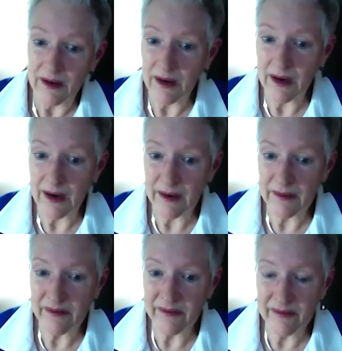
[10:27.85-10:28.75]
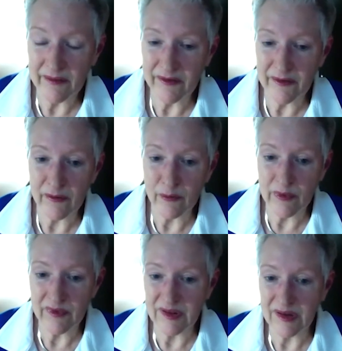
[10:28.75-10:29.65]
And so
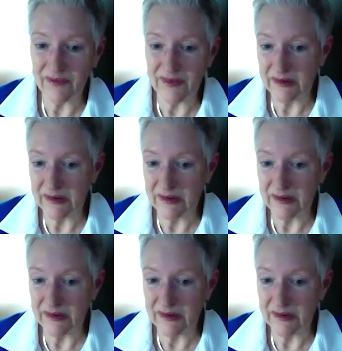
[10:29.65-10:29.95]
even,